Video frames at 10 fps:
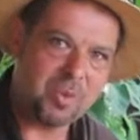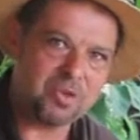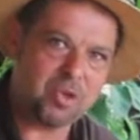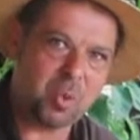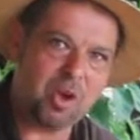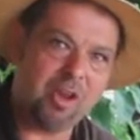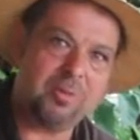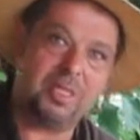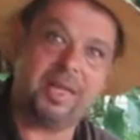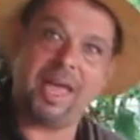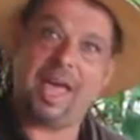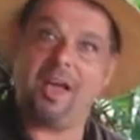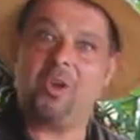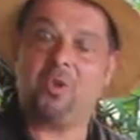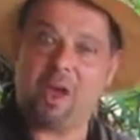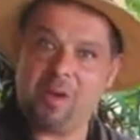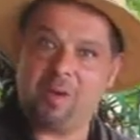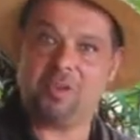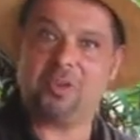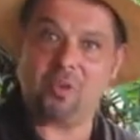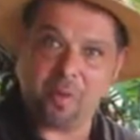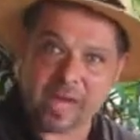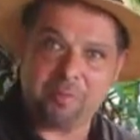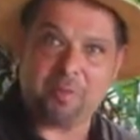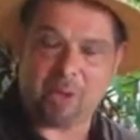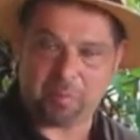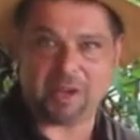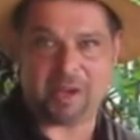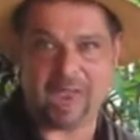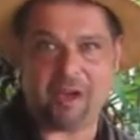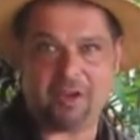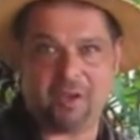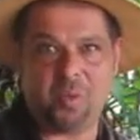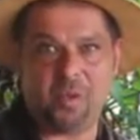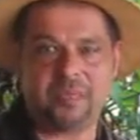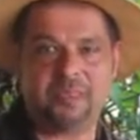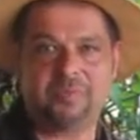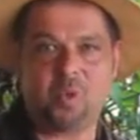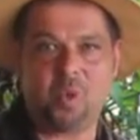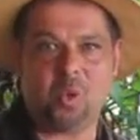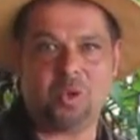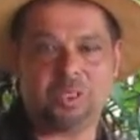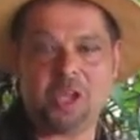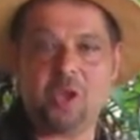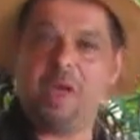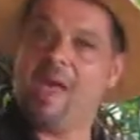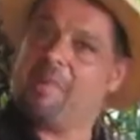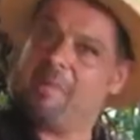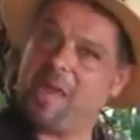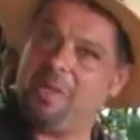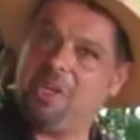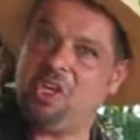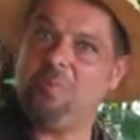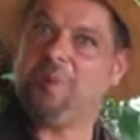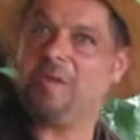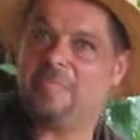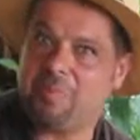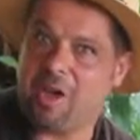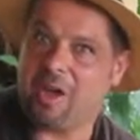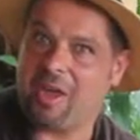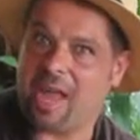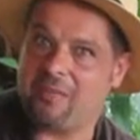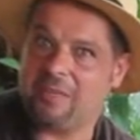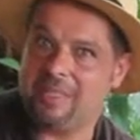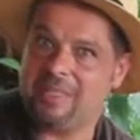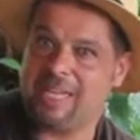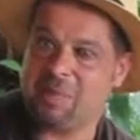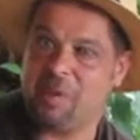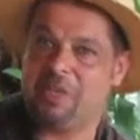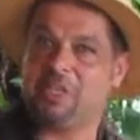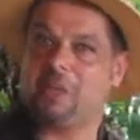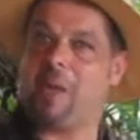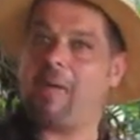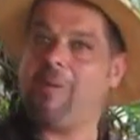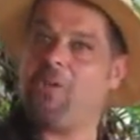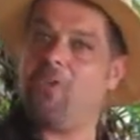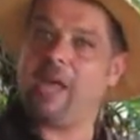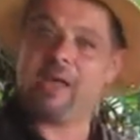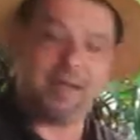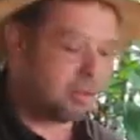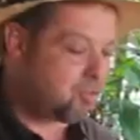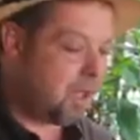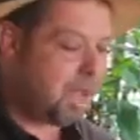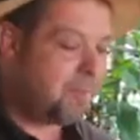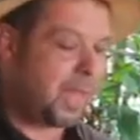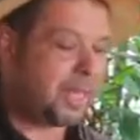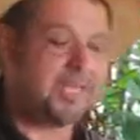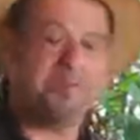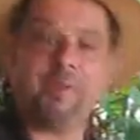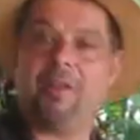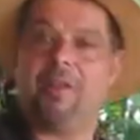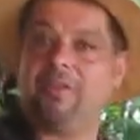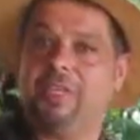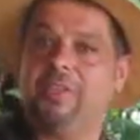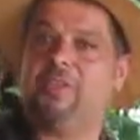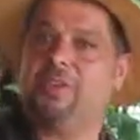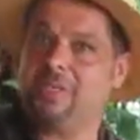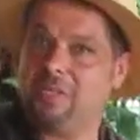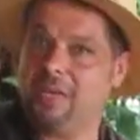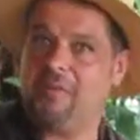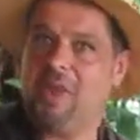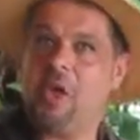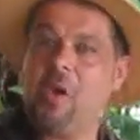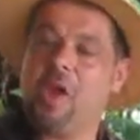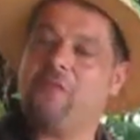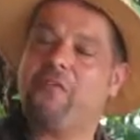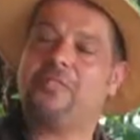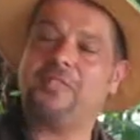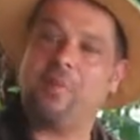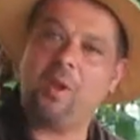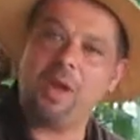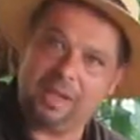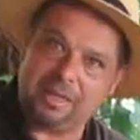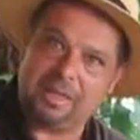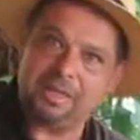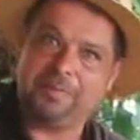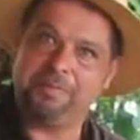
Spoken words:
with terrariums, and they are growing with great popularity once more. So maybe you'll be inspired after this segment to maybe try and make something like this for yourself or even for someone else.